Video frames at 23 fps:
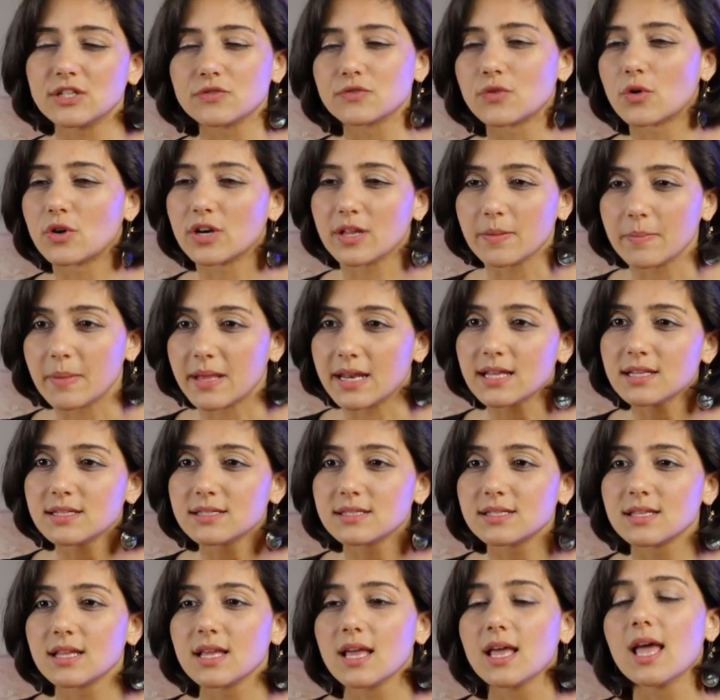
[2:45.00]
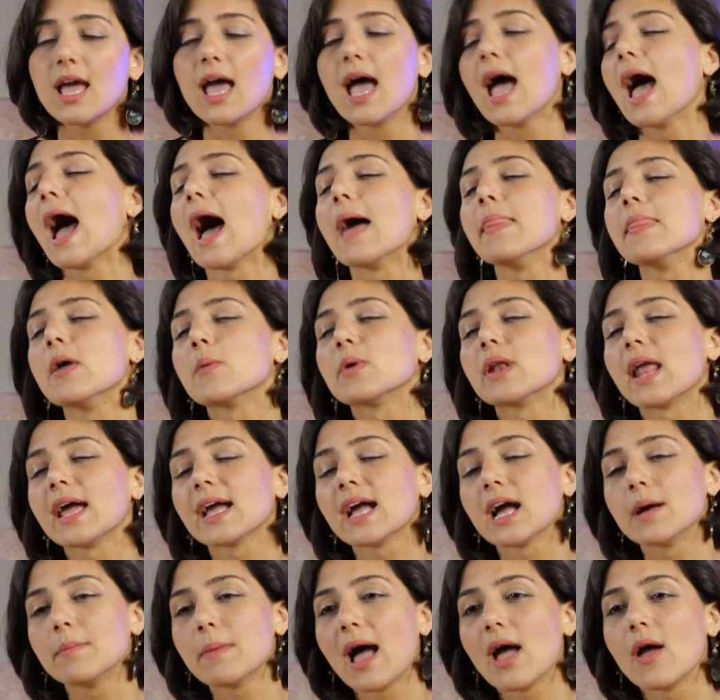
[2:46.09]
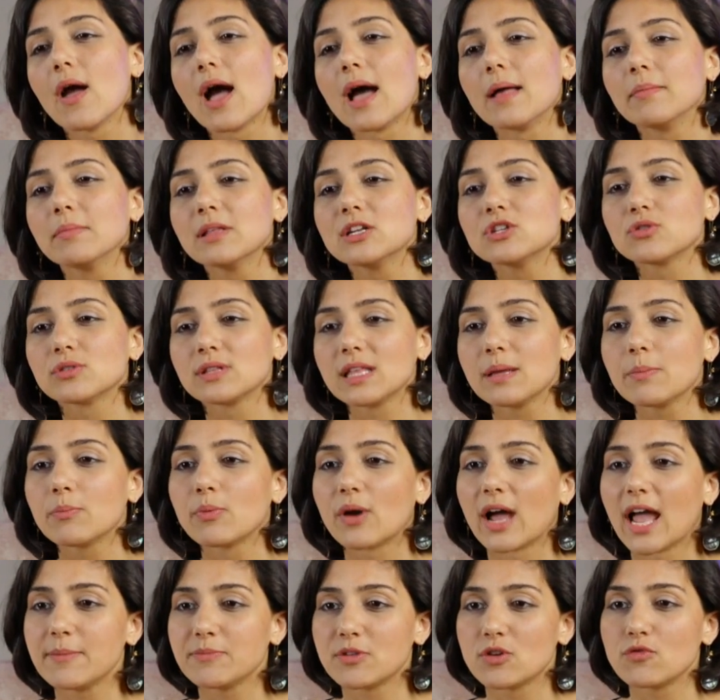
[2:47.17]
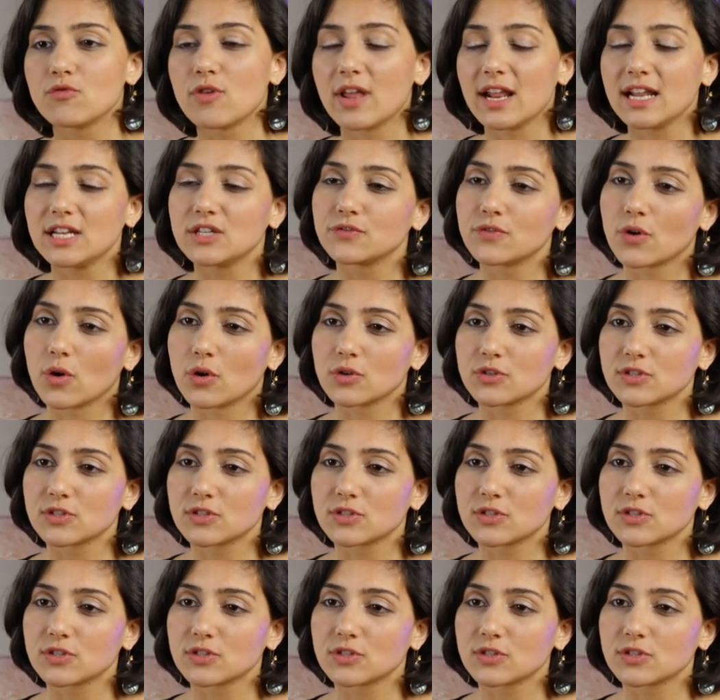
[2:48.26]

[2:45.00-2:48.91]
to 40 minutes. And then when I come out, I'm literally primed and ready to fall